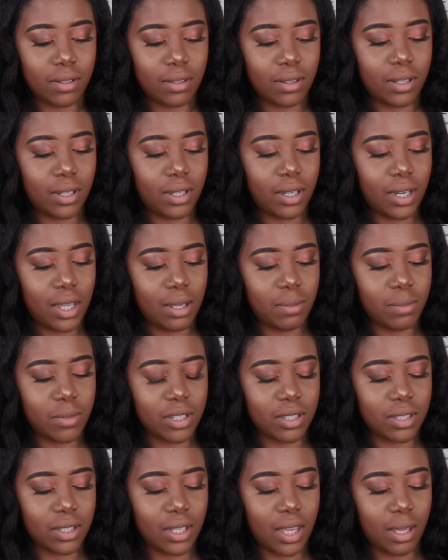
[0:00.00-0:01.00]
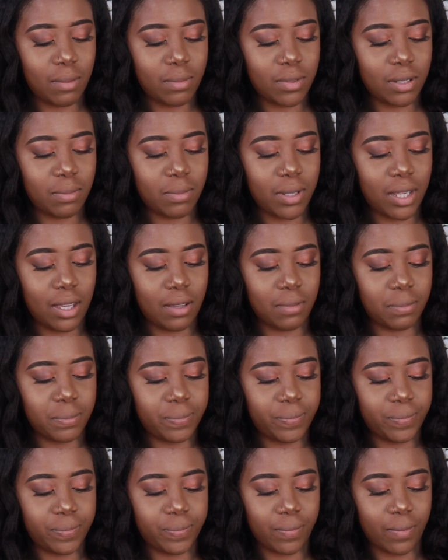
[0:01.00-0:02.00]
The name just came to me.
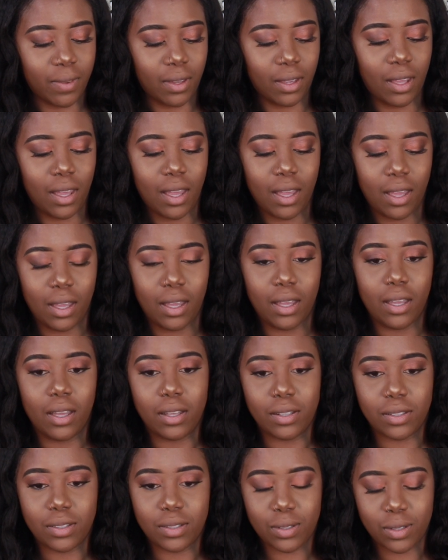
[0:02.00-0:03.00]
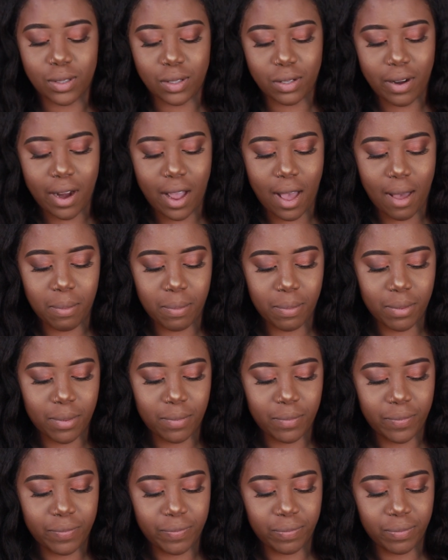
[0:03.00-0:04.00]
It's a strap.
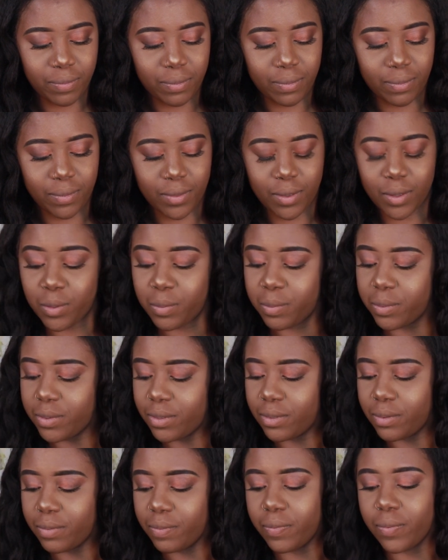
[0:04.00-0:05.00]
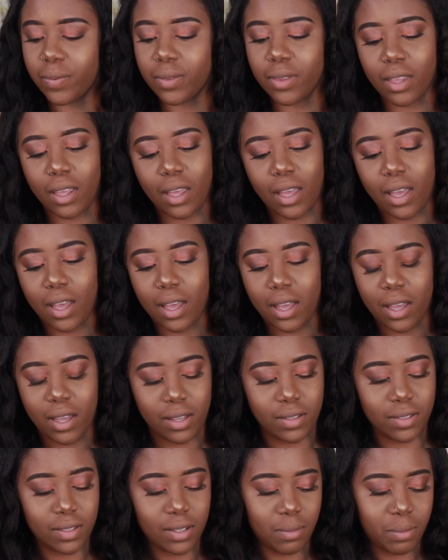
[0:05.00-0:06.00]
Oops.
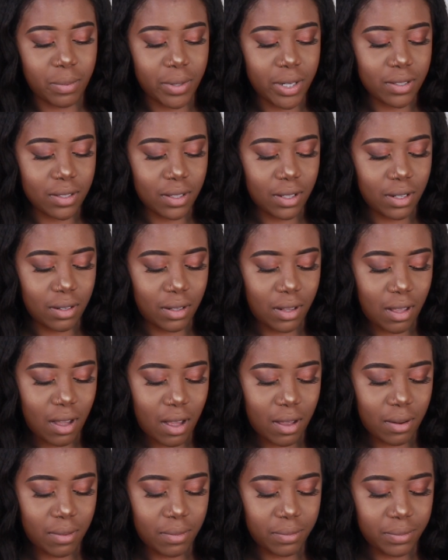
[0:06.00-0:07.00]
It said bracelet a lot.